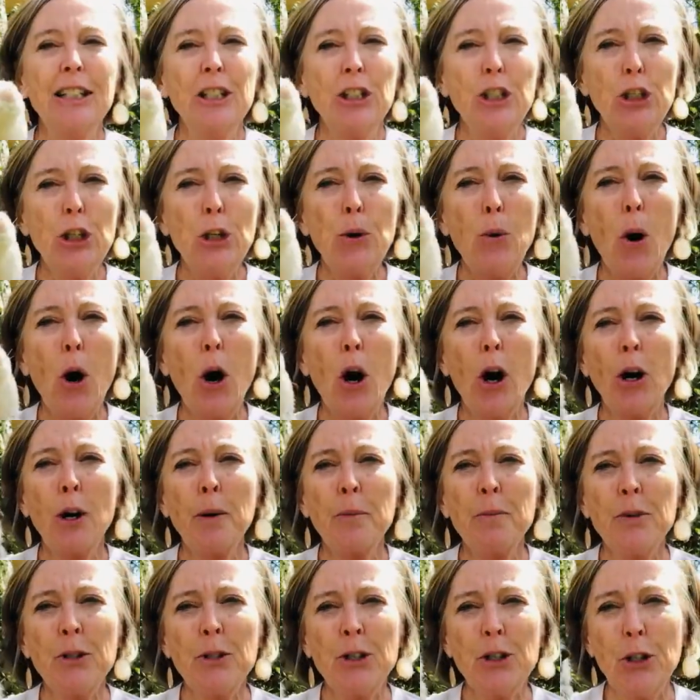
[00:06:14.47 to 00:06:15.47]
Two
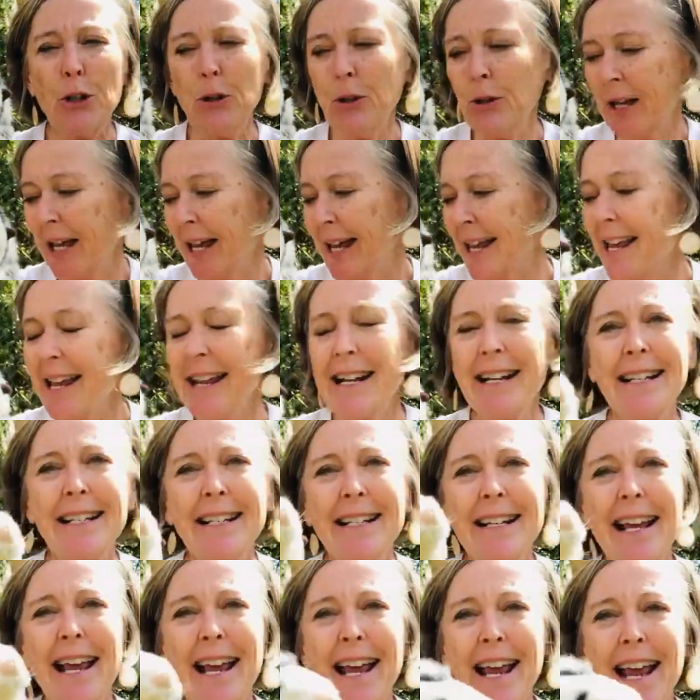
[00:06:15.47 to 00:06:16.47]
arms, two
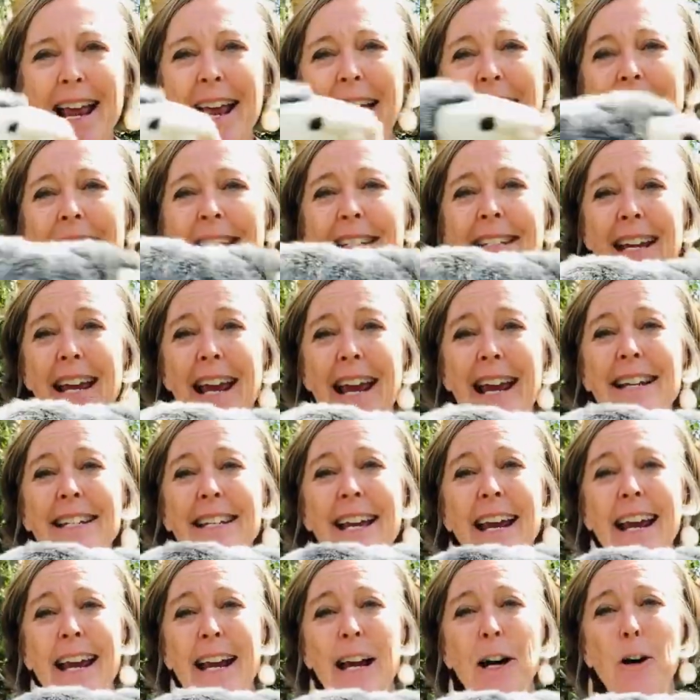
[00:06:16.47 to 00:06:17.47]
legs, and a
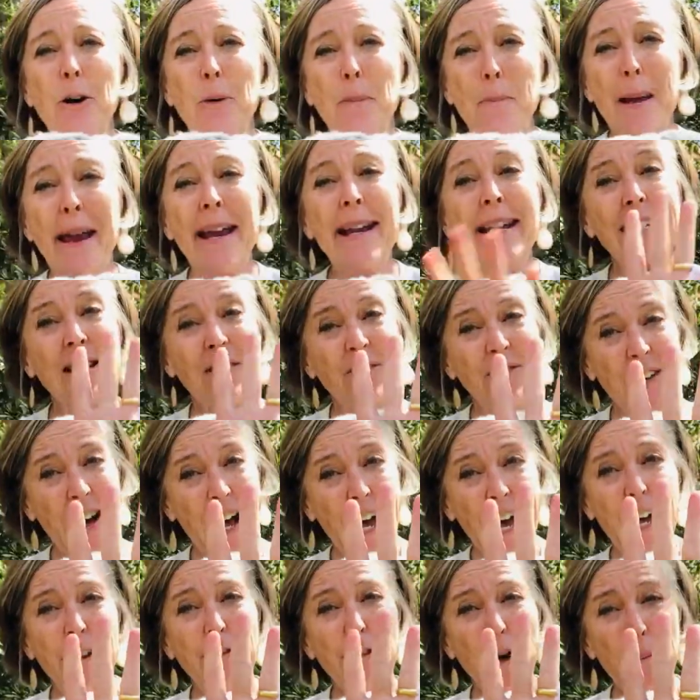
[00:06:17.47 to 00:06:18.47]
tail makes
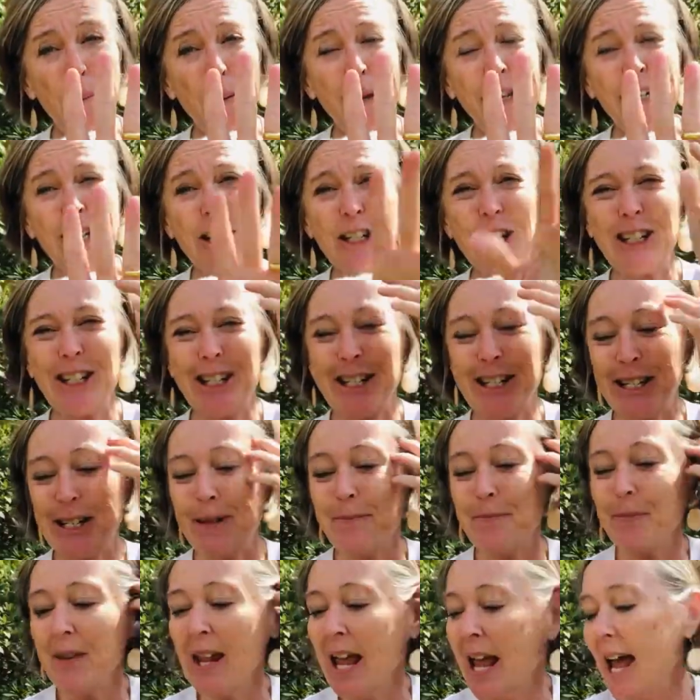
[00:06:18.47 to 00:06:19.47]
five appendages.
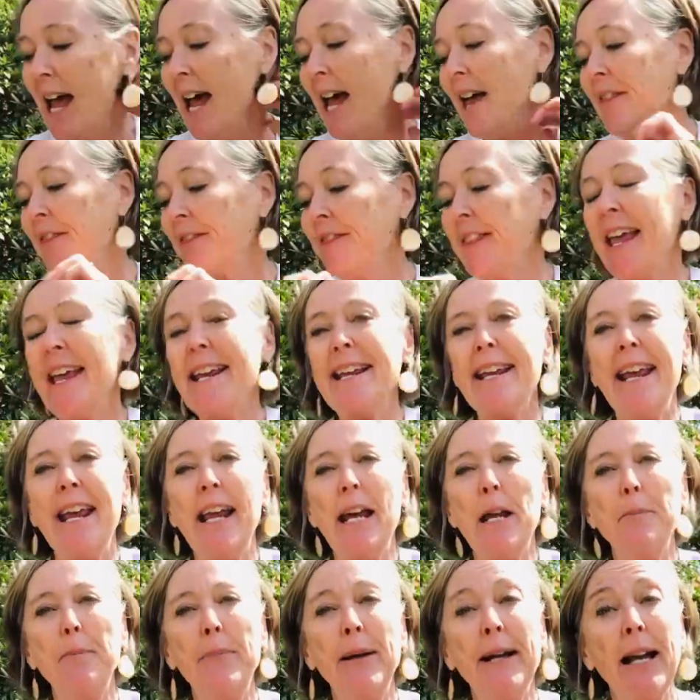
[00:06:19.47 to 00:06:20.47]
They
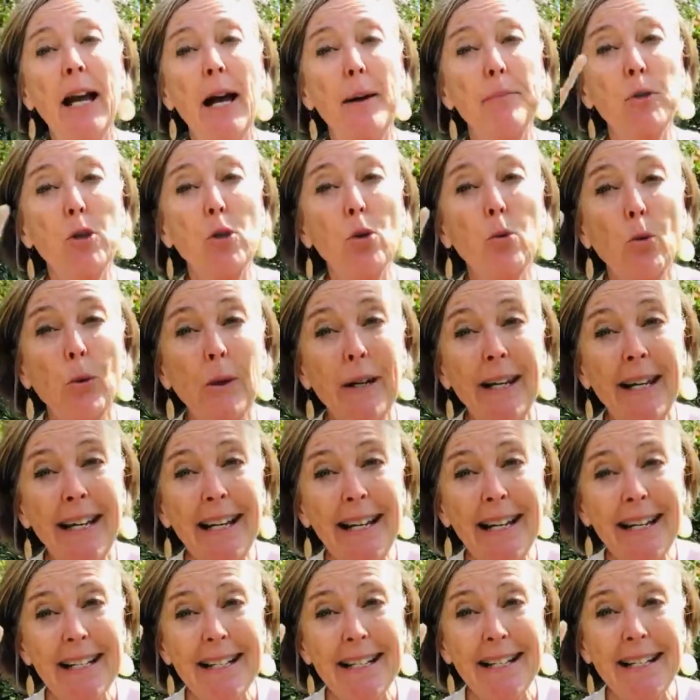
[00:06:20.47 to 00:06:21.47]
can pick up
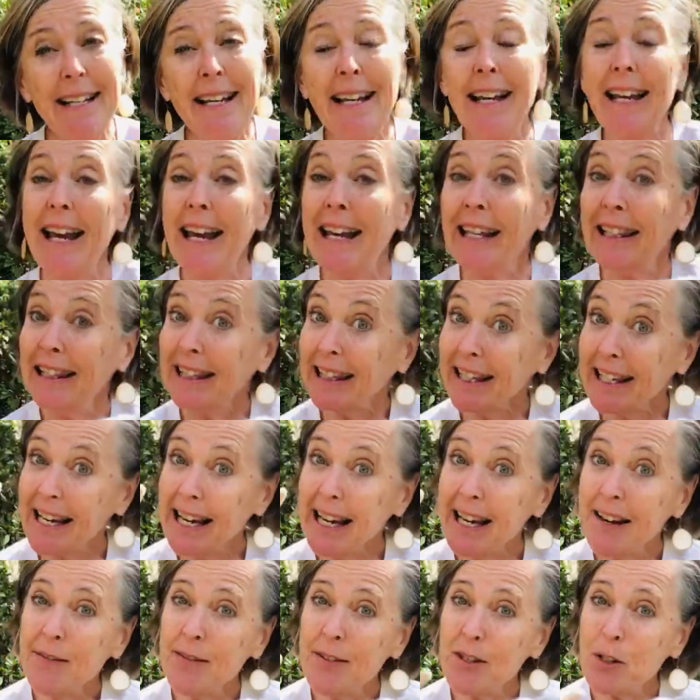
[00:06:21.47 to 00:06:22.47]
twigs and
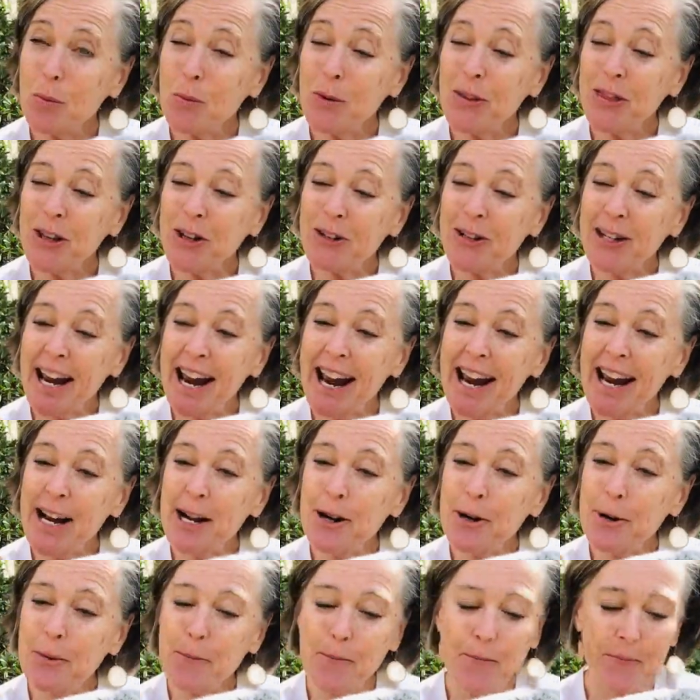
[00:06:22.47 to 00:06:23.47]
leaves with their
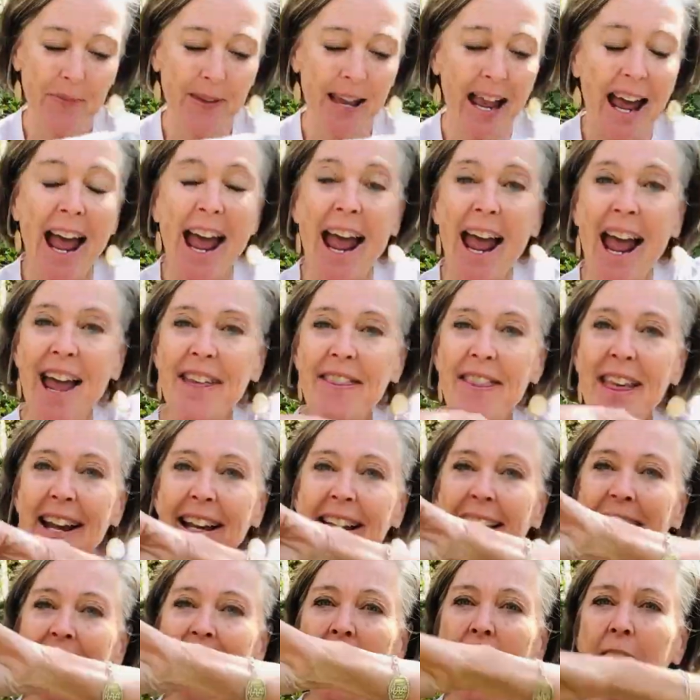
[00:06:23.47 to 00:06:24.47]
tail, and they
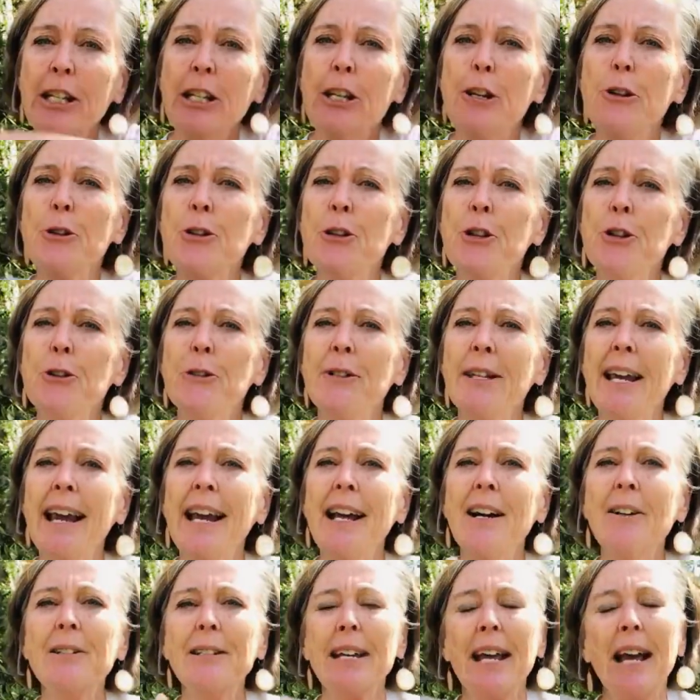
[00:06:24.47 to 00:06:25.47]
can use their
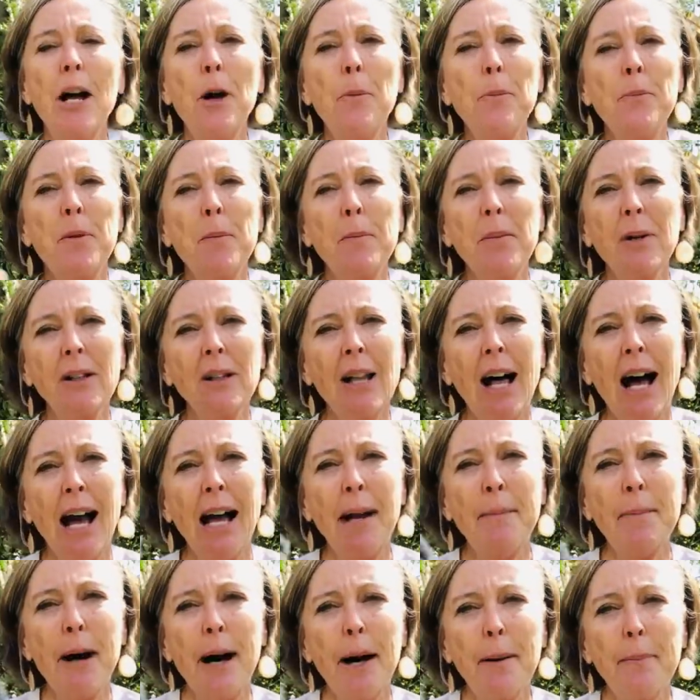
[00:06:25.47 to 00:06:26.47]
tail to help them
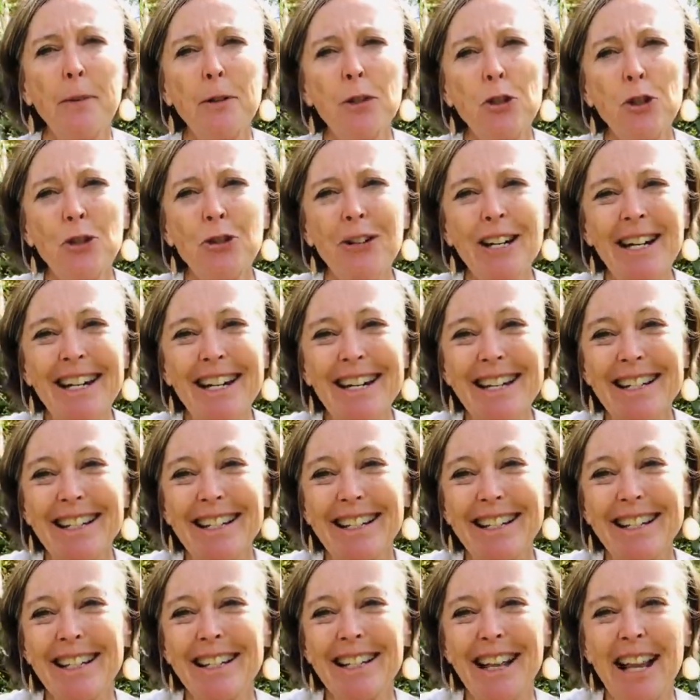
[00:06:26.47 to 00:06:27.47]
climb up trees
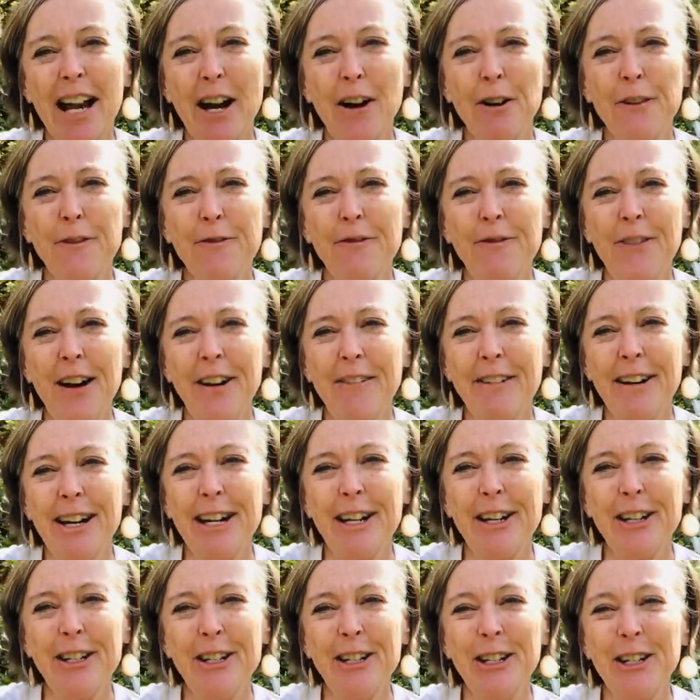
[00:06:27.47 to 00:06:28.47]
because they are very
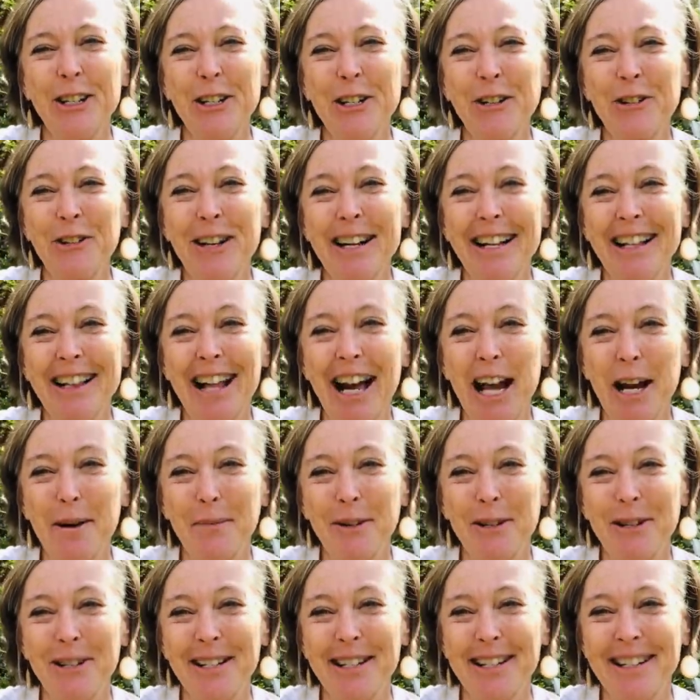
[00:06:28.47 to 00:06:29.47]
good tree
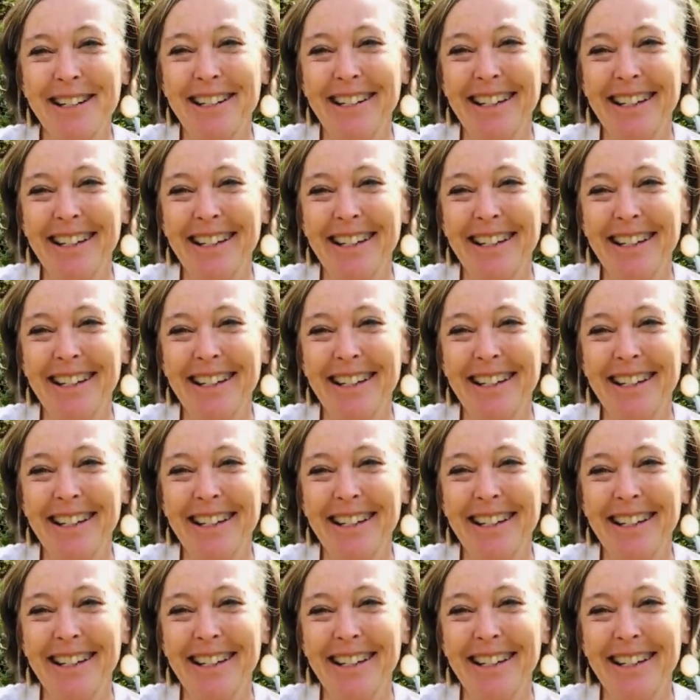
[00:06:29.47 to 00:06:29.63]
climbers.